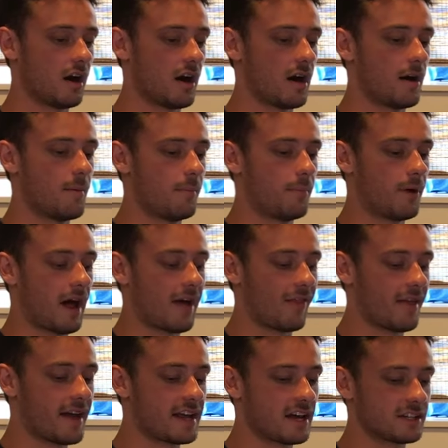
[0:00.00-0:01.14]
But I
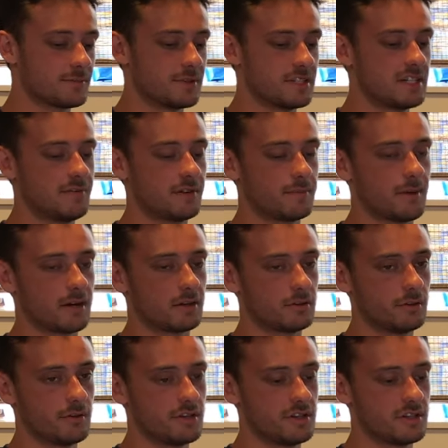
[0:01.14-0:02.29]
like how specific
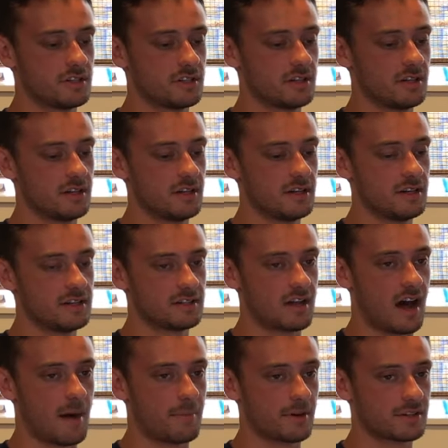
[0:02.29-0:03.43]
Michael Lewis's
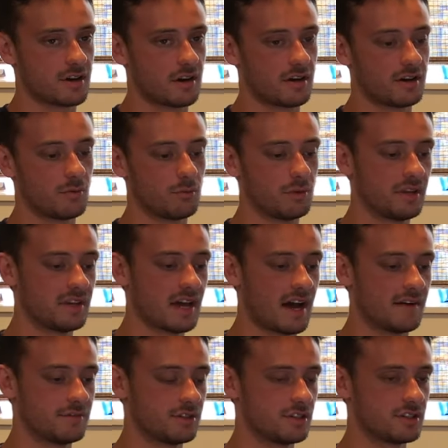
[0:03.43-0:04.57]
topics are. He really
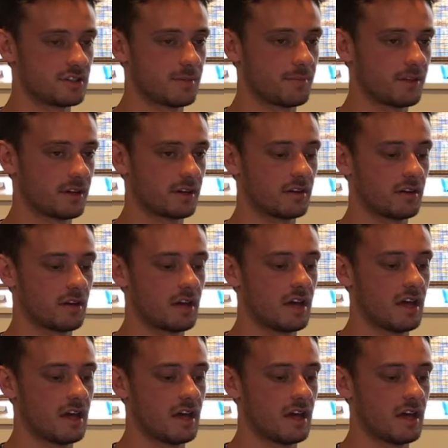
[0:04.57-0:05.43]
dives into something,